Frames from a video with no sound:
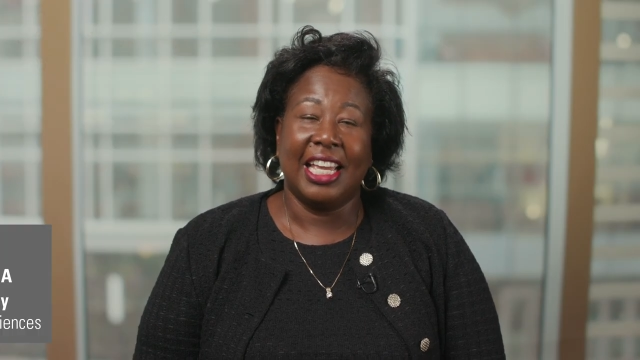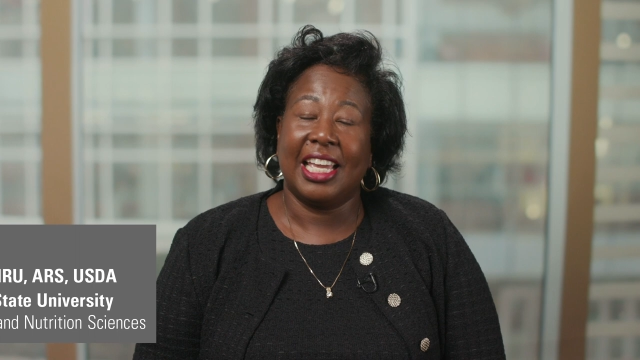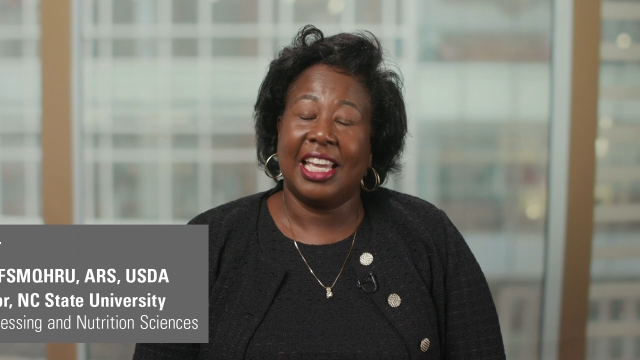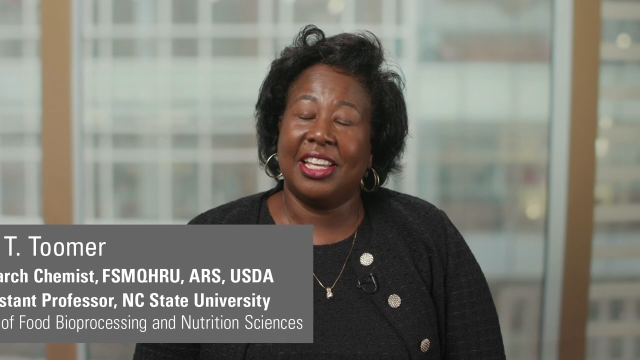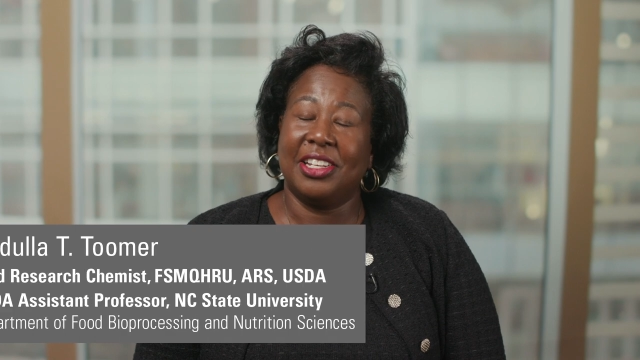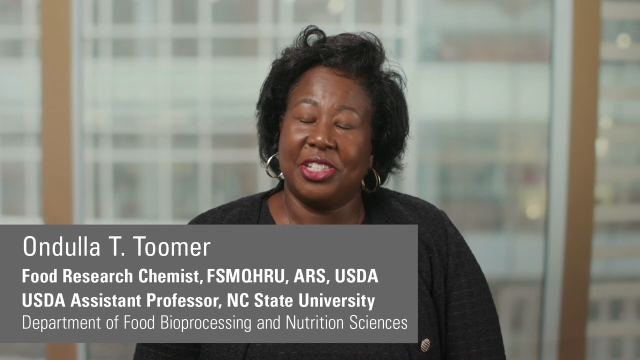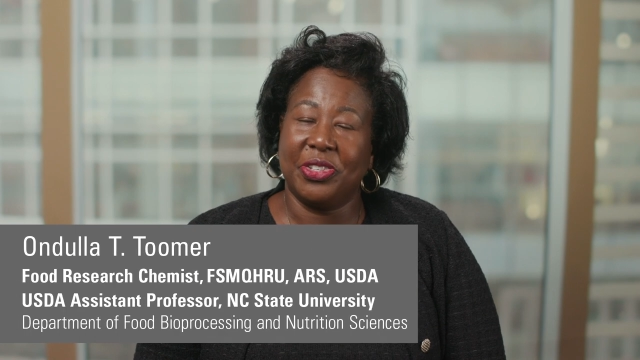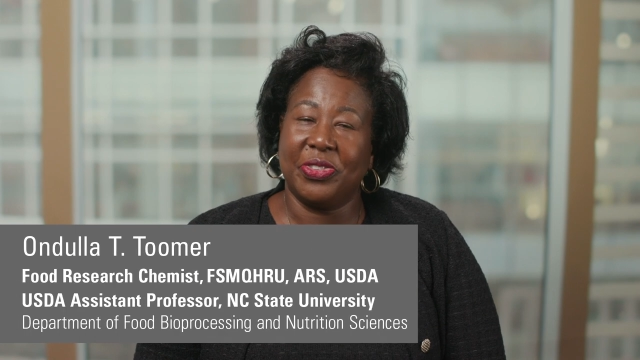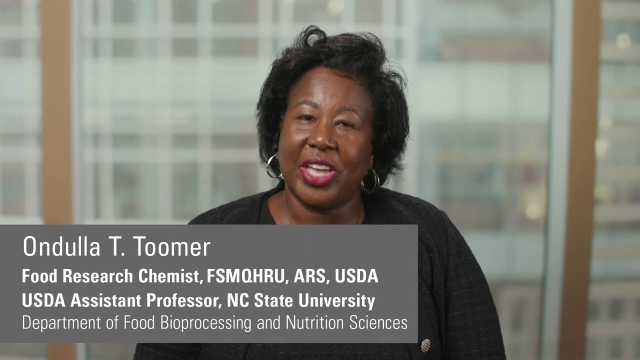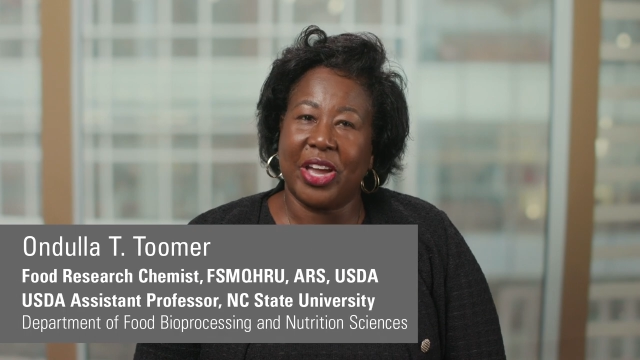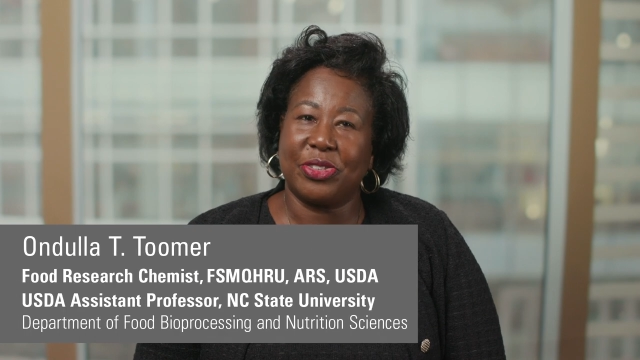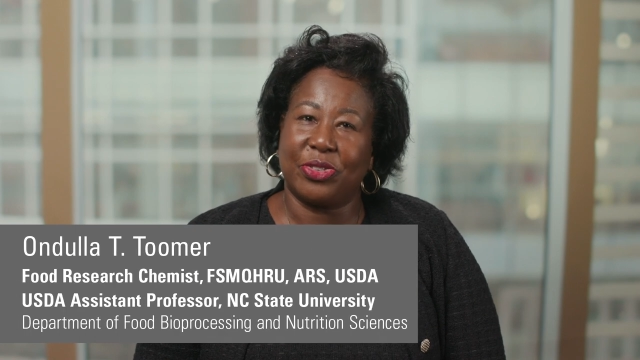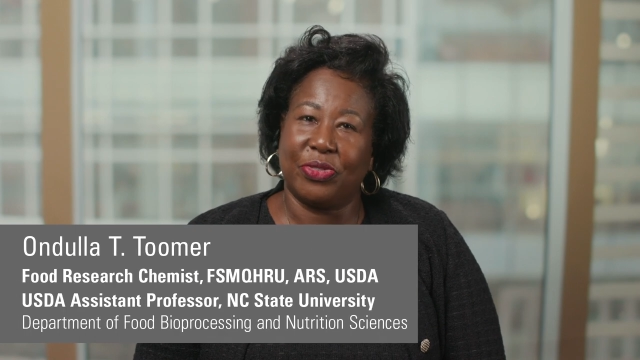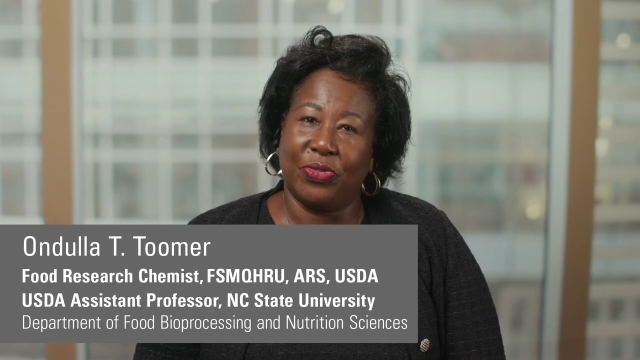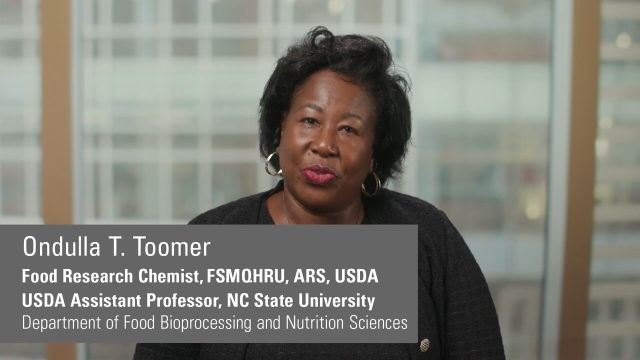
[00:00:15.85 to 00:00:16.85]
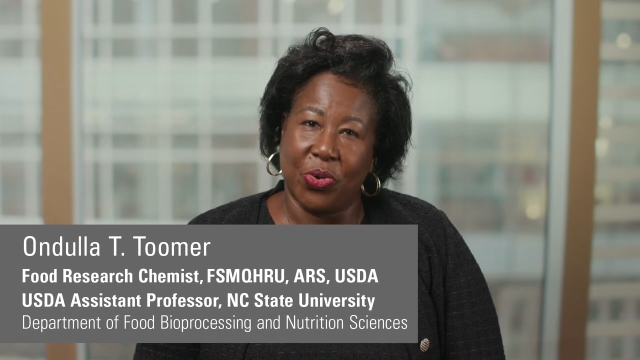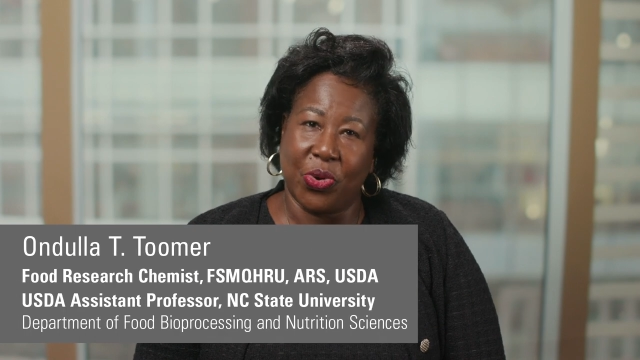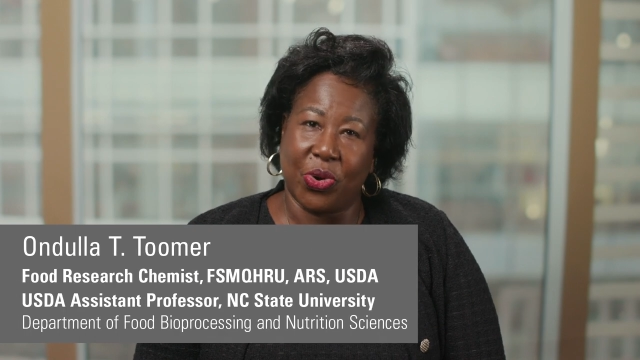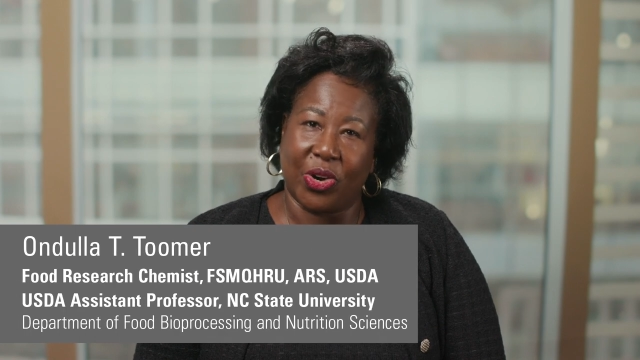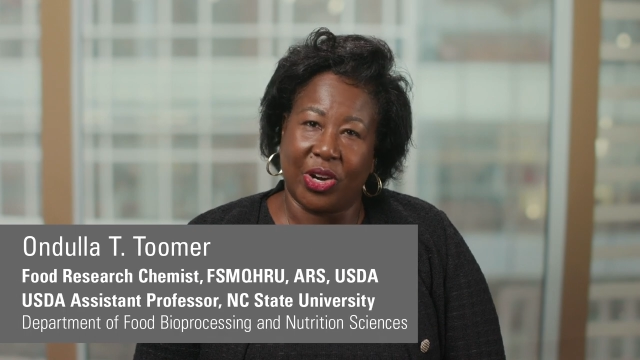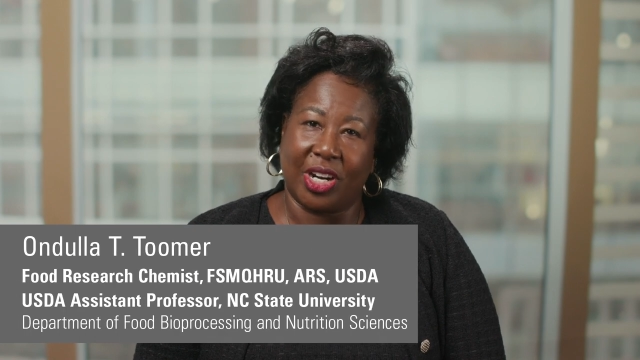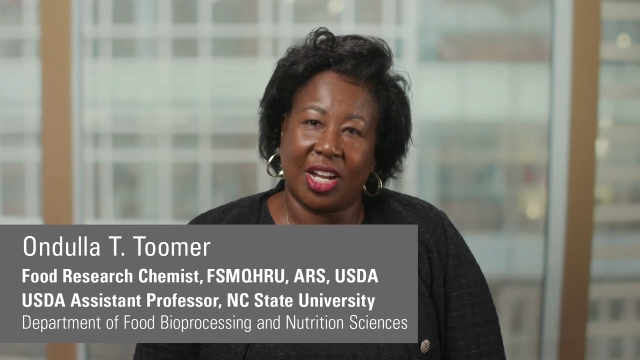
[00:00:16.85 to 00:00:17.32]
In
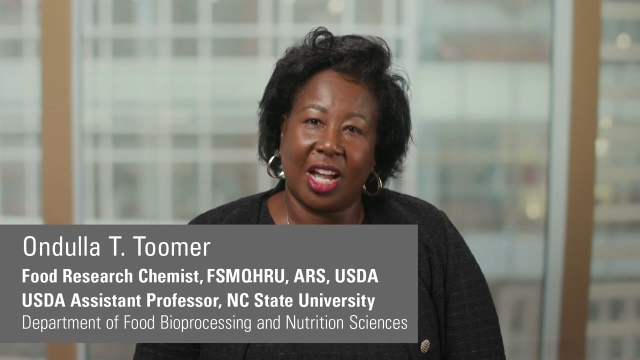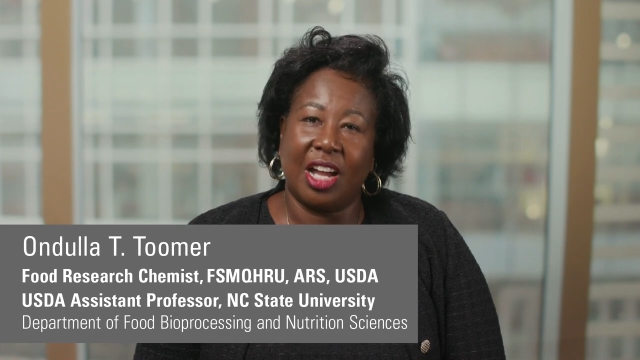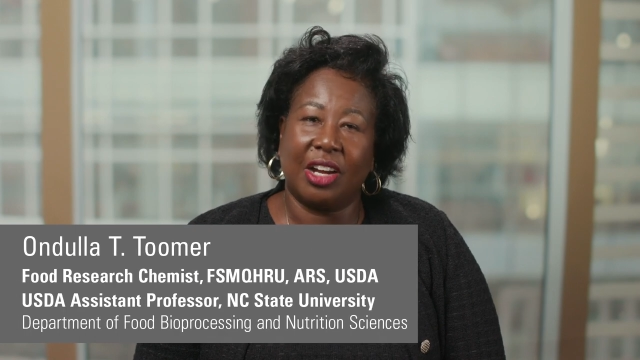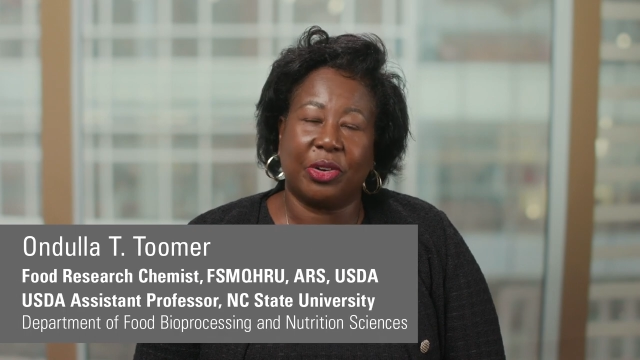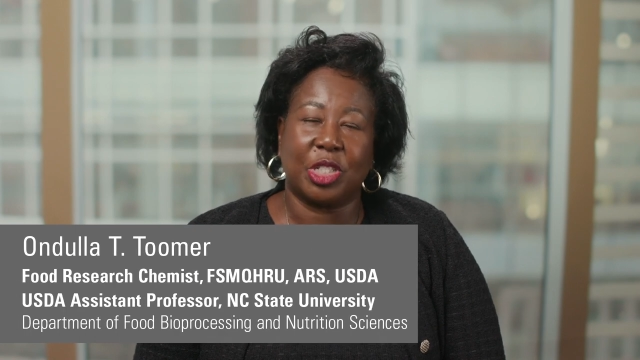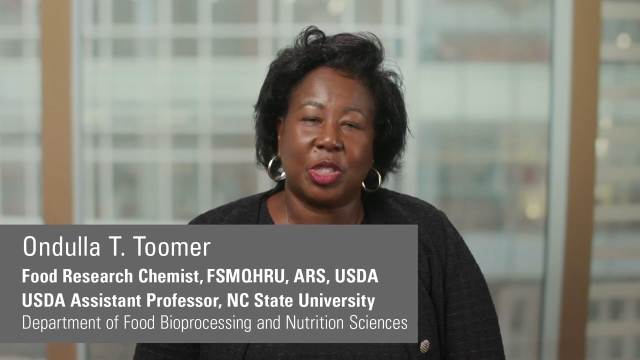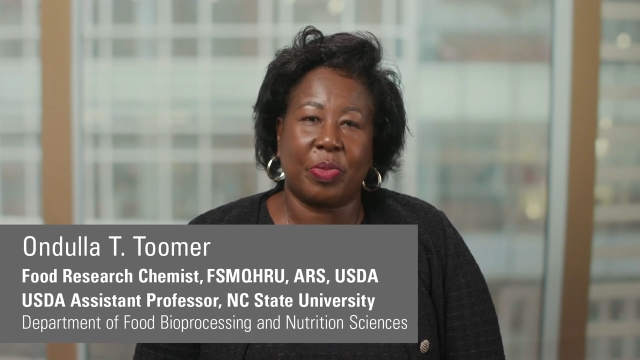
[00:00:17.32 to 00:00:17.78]
2004, Congress